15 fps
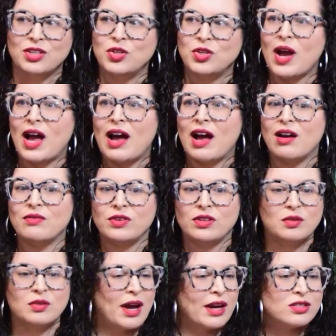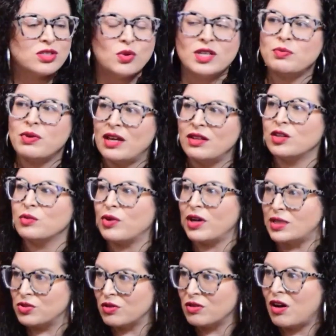You have the buyers always pay their
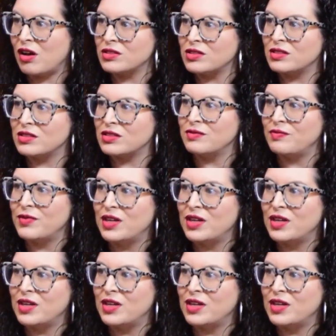appraisal costs.